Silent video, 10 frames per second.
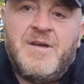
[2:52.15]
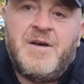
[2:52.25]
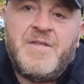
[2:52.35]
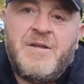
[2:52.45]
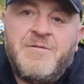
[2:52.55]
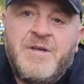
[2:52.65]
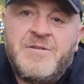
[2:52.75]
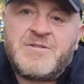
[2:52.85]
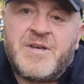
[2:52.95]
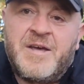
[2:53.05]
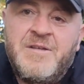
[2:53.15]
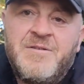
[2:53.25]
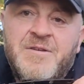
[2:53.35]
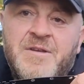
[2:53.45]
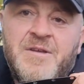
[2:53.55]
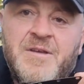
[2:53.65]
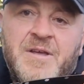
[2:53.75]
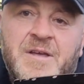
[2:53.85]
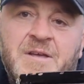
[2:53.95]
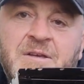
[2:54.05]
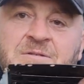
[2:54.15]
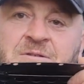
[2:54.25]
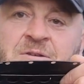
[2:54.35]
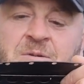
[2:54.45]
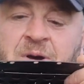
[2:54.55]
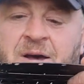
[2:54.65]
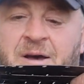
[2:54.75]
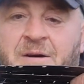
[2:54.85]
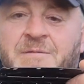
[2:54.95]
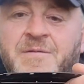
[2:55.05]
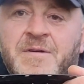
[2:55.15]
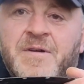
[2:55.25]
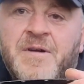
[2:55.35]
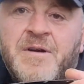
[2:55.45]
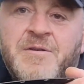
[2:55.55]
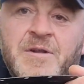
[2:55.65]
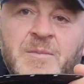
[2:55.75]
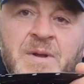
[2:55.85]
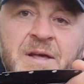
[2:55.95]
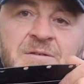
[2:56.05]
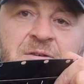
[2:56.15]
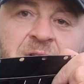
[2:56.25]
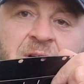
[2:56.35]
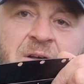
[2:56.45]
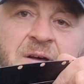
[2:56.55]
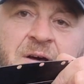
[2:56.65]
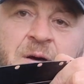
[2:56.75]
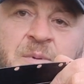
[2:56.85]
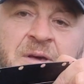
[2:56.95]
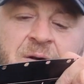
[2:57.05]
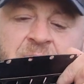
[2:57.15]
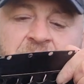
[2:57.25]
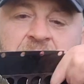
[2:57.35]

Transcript: And then on the other side is you have a grill plate up here.